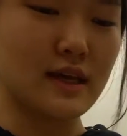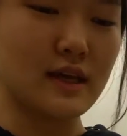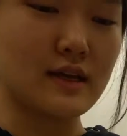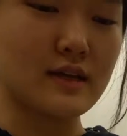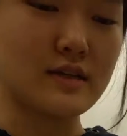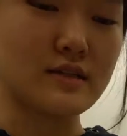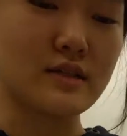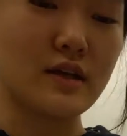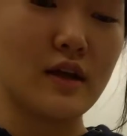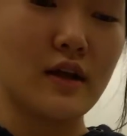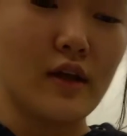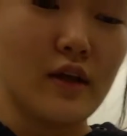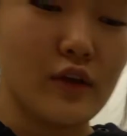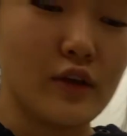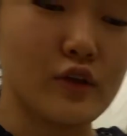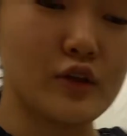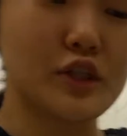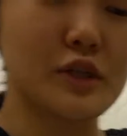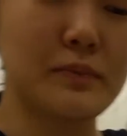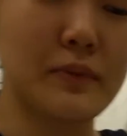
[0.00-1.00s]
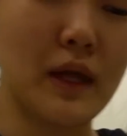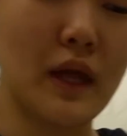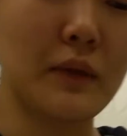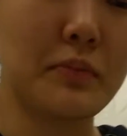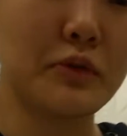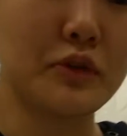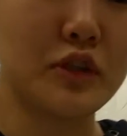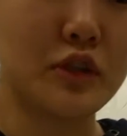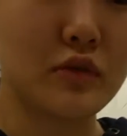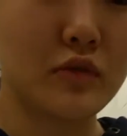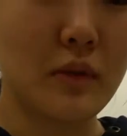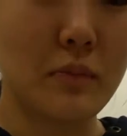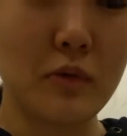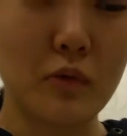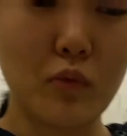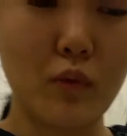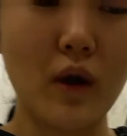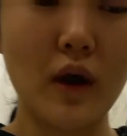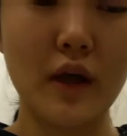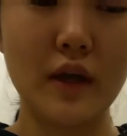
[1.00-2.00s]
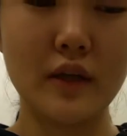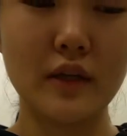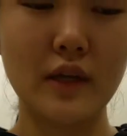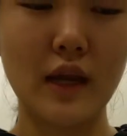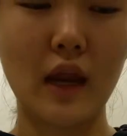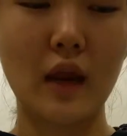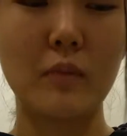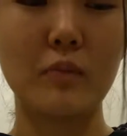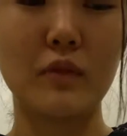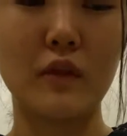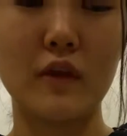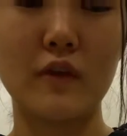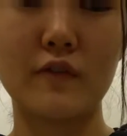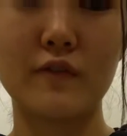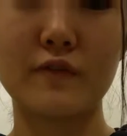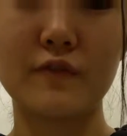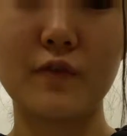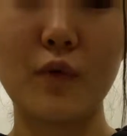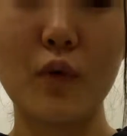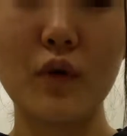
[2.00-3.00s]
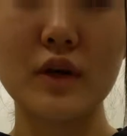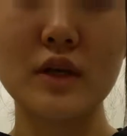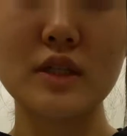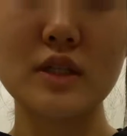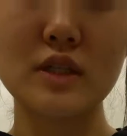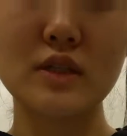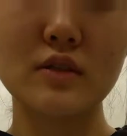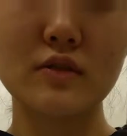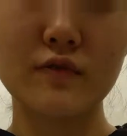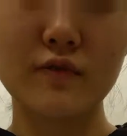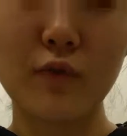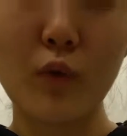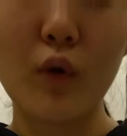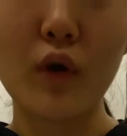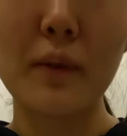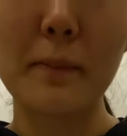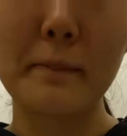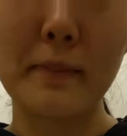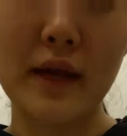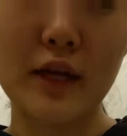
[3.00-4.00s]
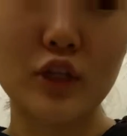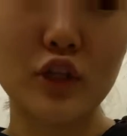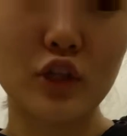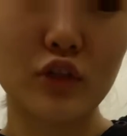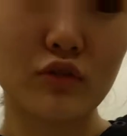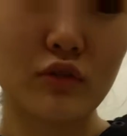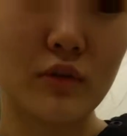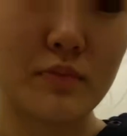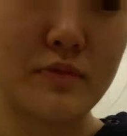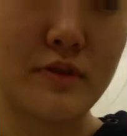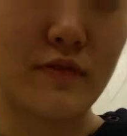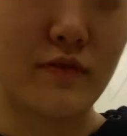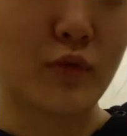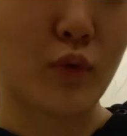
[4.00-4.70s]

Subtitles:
is you should be able to, number 1, name the four major groups of